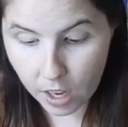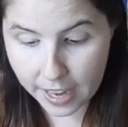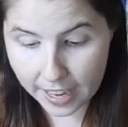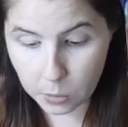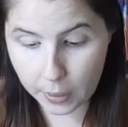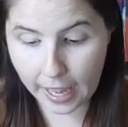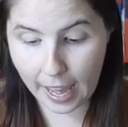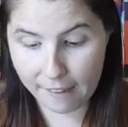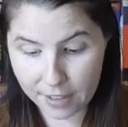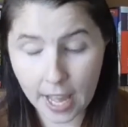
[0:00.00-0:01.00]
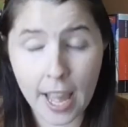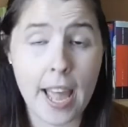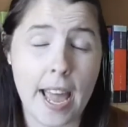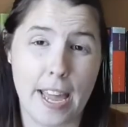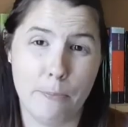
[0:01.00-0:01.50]
Next we have
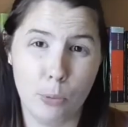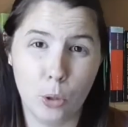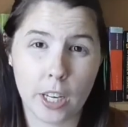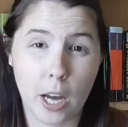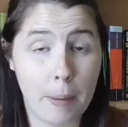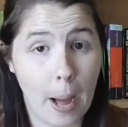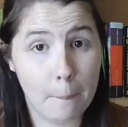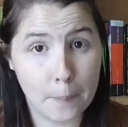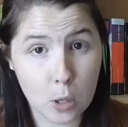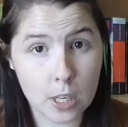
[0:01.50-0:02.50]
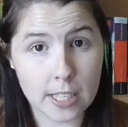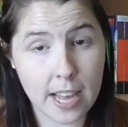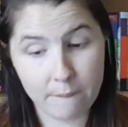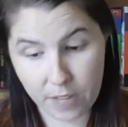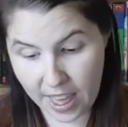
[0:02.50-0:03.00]
a book about books,
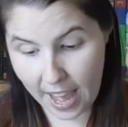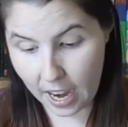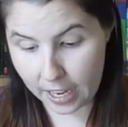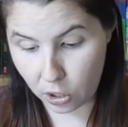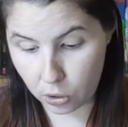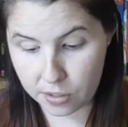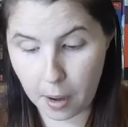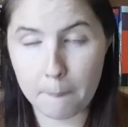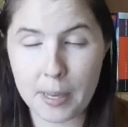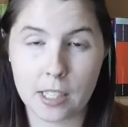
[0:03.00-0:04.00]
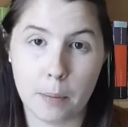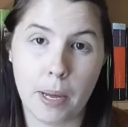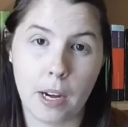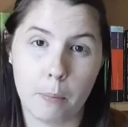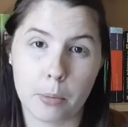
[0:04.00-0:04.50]
and for that I use Mr.
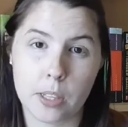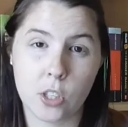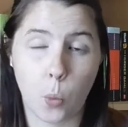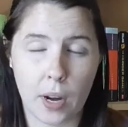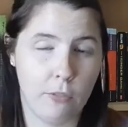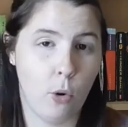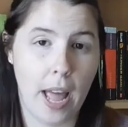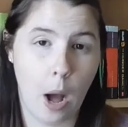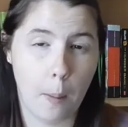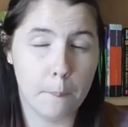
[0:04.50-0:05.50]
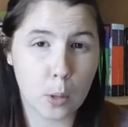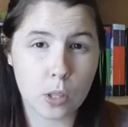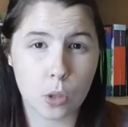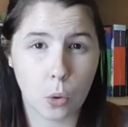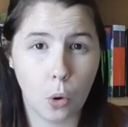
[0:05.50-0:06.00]
Penumbra's 24-Hour
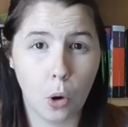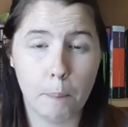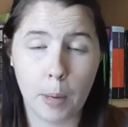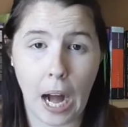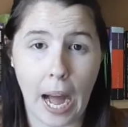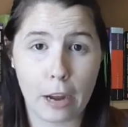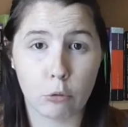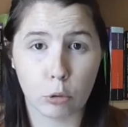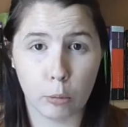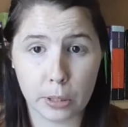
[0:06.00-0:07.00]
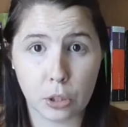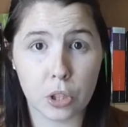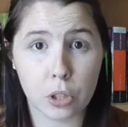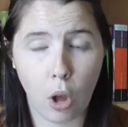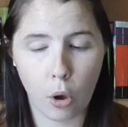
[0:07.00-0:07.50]
Bookstore by Robin
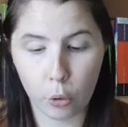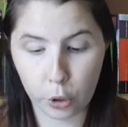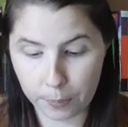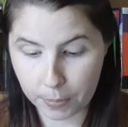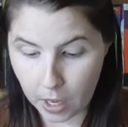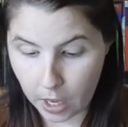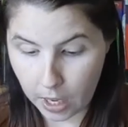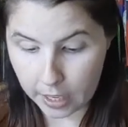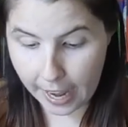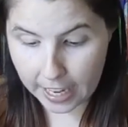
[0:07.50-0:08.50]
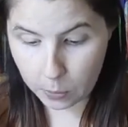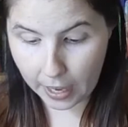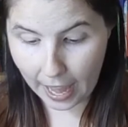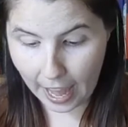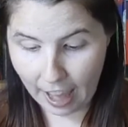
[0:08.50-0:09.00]
Sloan. Next
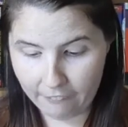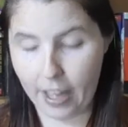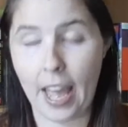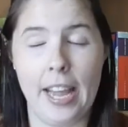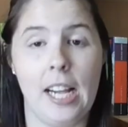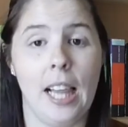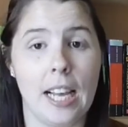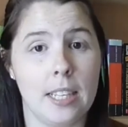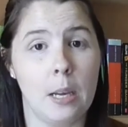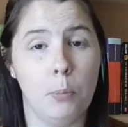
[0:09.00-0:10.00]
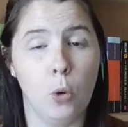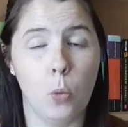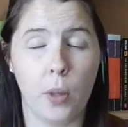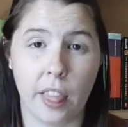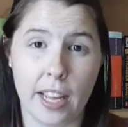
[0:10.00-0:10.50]
we have a classic
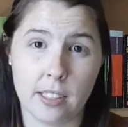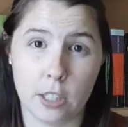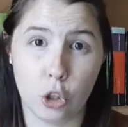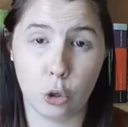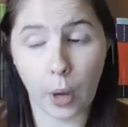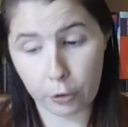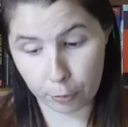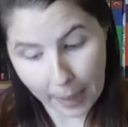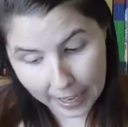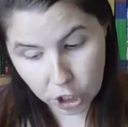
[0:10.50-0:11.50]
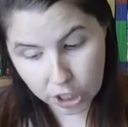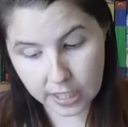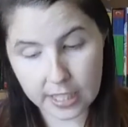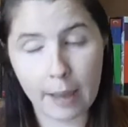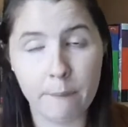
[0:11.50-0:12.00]
book with less than 200
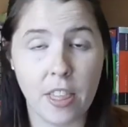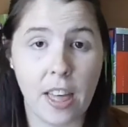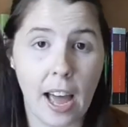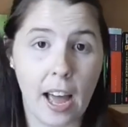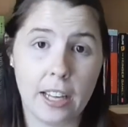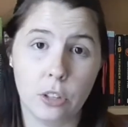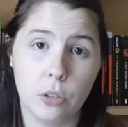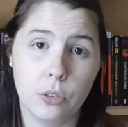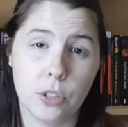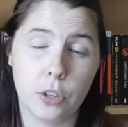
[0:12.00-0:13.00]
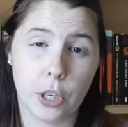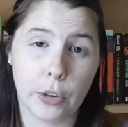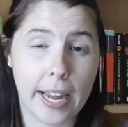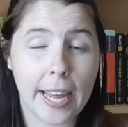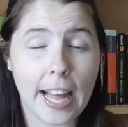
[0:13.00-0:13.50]
pages, and for that I used The
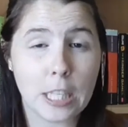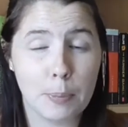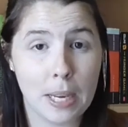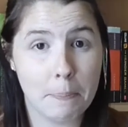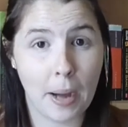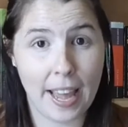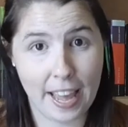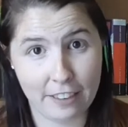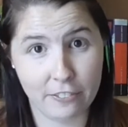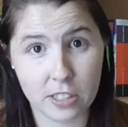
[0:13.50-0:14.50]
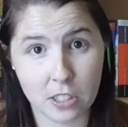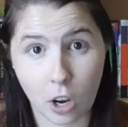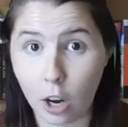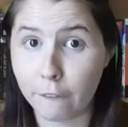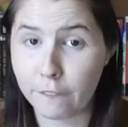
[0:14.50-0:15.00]
Great Gatsby by F.
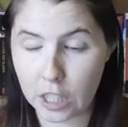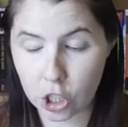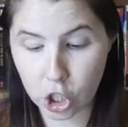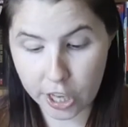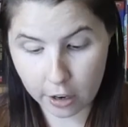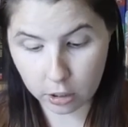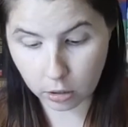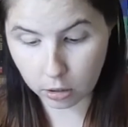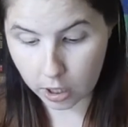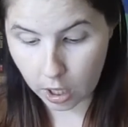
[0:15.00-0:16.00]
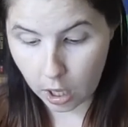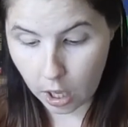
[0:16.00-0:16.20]
Scott Fitzgerald.